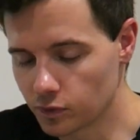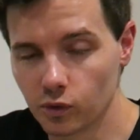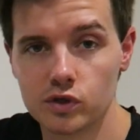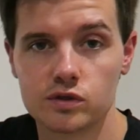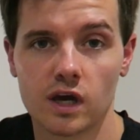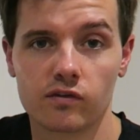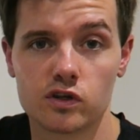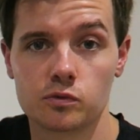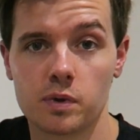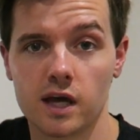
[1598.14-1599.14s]
but we usually have
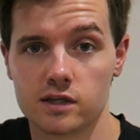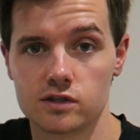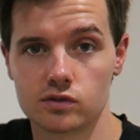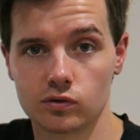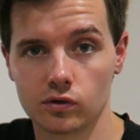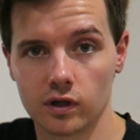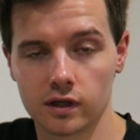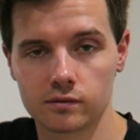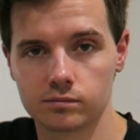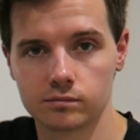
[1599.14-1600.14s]
this with pittas or
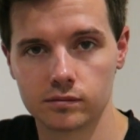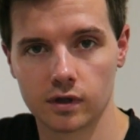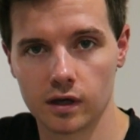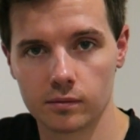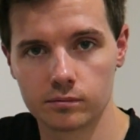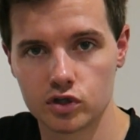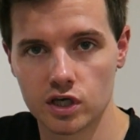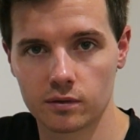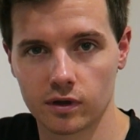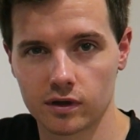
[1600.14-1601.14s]
like Um,
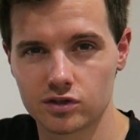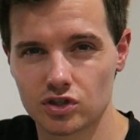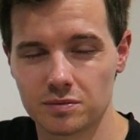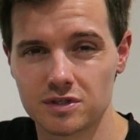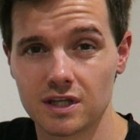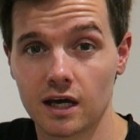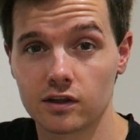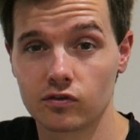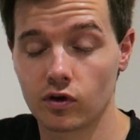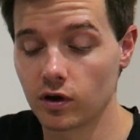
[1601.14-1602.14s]
chip, like chips in the
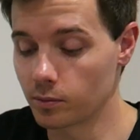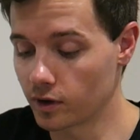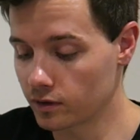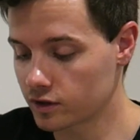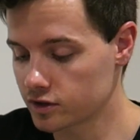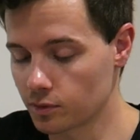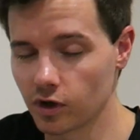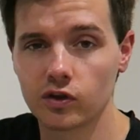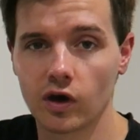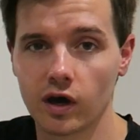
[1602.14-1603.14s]
actor fryer, but because I'm
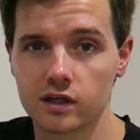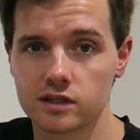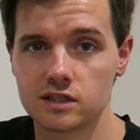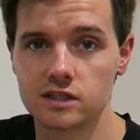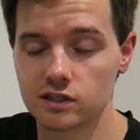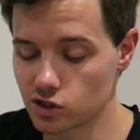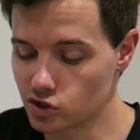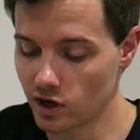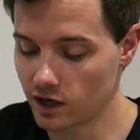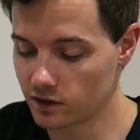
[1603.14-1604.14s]
on a diet, it's easier to
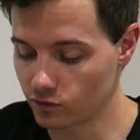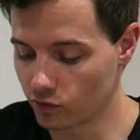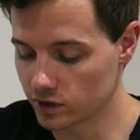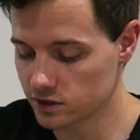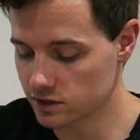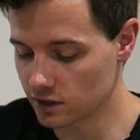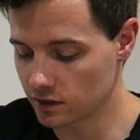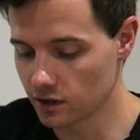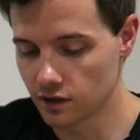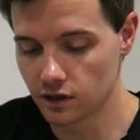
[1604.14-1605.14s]
track the rice
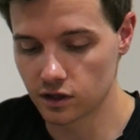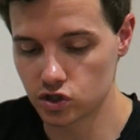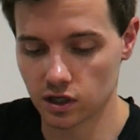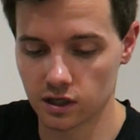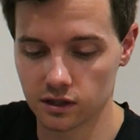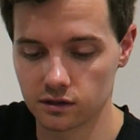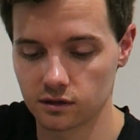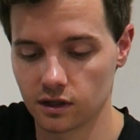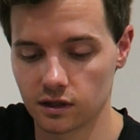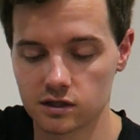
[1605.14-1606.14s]
and
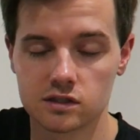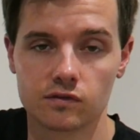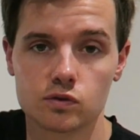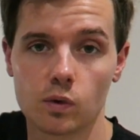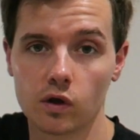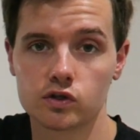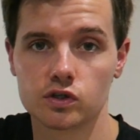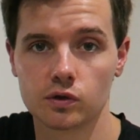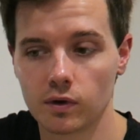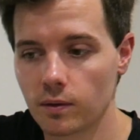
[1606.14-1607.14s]
chicken and this stuff as well.
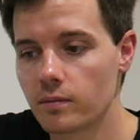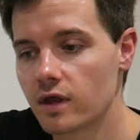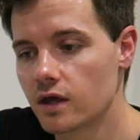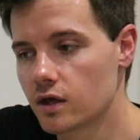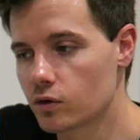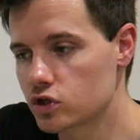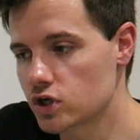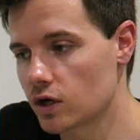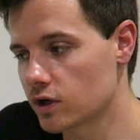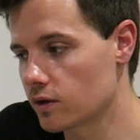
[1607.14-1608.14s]
So um, I'm going to
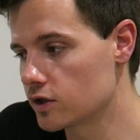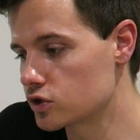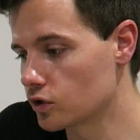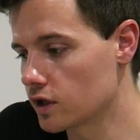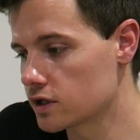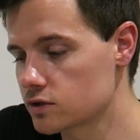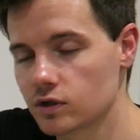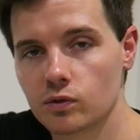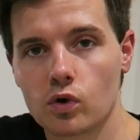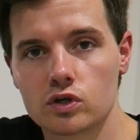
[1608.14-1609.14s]
chow down and enjoy this.
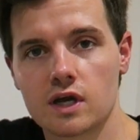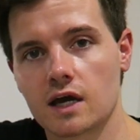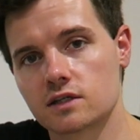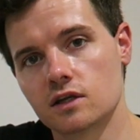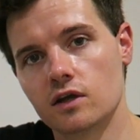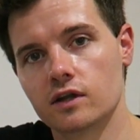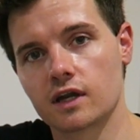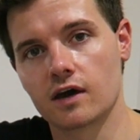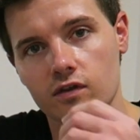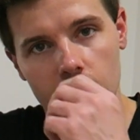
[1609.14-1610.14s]
We're going to watch Gangs of
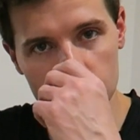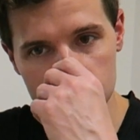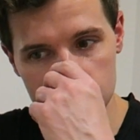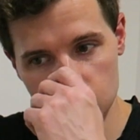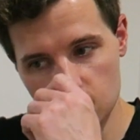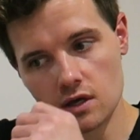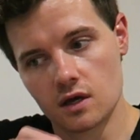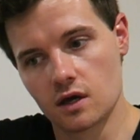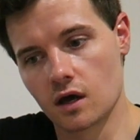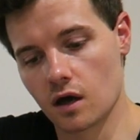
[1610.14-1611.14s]
London after this.
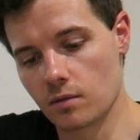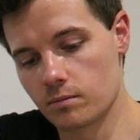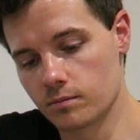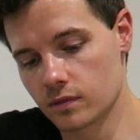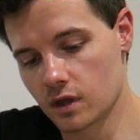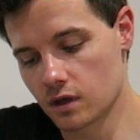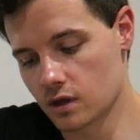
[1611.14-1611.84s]
Um,